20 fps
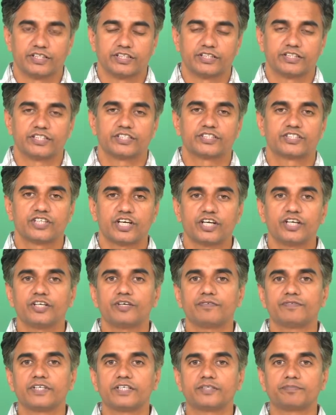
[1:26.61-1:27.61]
The study
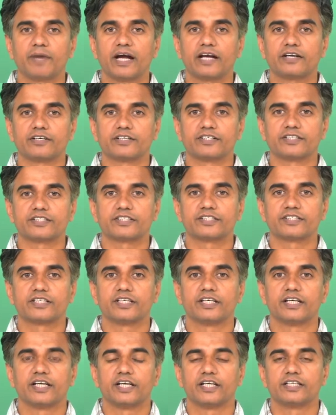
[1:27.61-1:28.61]
of these patterns
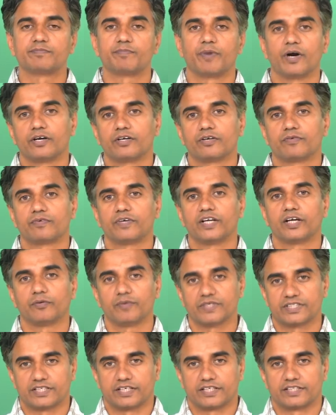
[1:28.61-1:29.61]
is part of
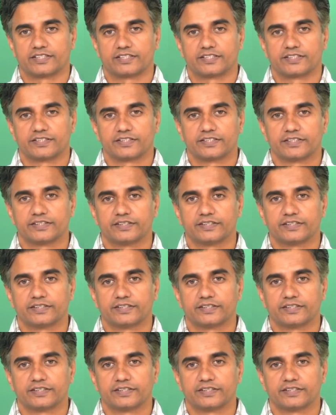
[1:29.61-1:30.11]
linguistics.